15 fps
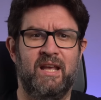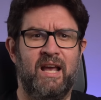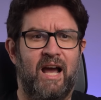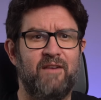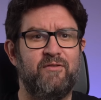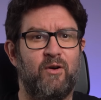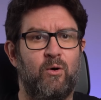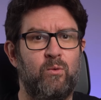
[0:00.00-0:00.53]

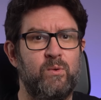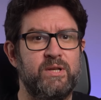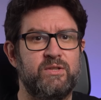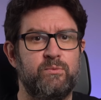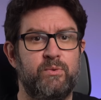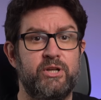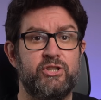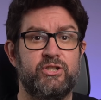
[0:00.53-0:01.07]
I've
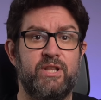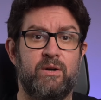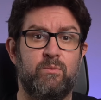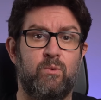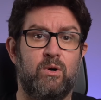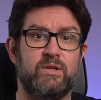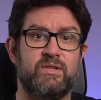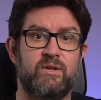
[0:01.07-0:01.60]
always wished there
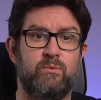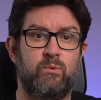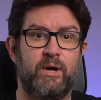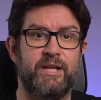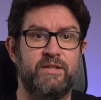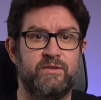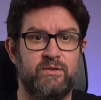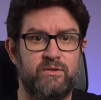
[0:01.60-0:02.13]
was a
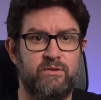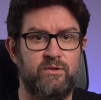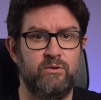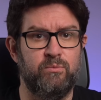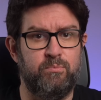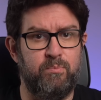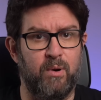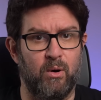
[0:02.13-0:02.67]
way to
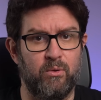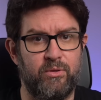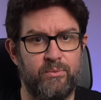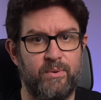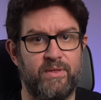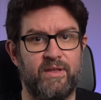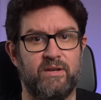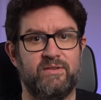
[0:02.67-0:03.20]
do both
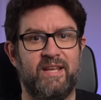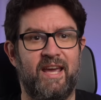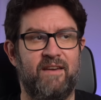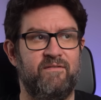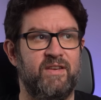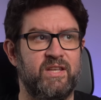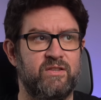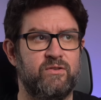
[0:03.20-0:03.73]
without
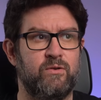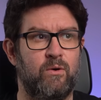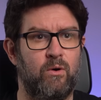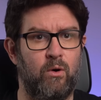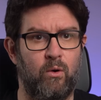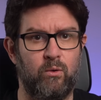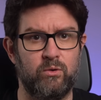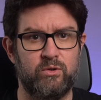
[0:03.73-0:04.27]
having to
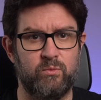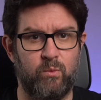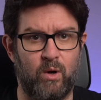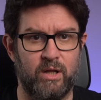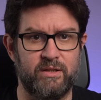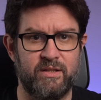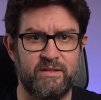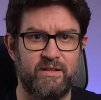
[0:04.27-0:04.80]
hold
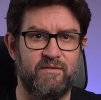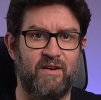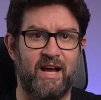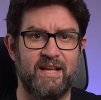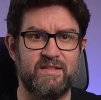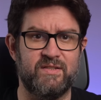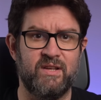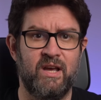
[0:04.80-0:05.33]
one
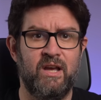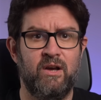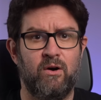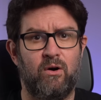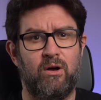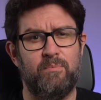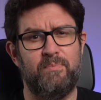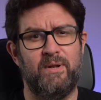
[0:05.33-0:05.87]
device
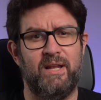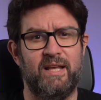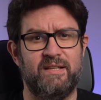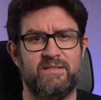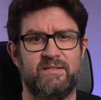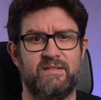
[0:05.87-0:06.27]
or place